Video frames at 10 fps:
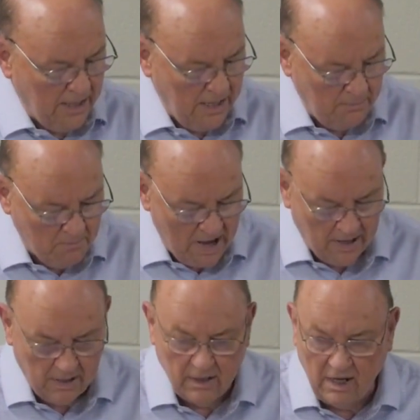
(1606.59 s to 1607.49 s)
a
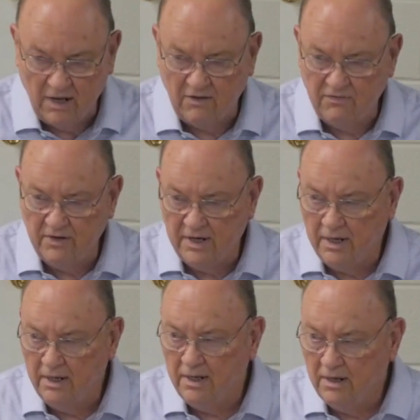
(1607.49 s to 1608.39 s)
model of
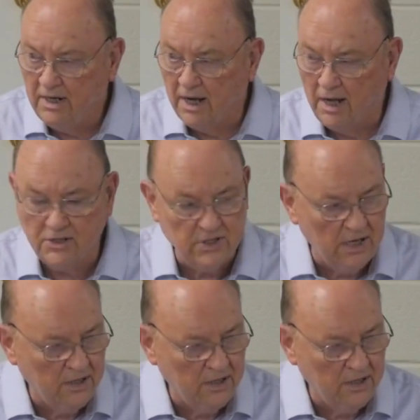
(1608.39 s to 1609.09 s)
God's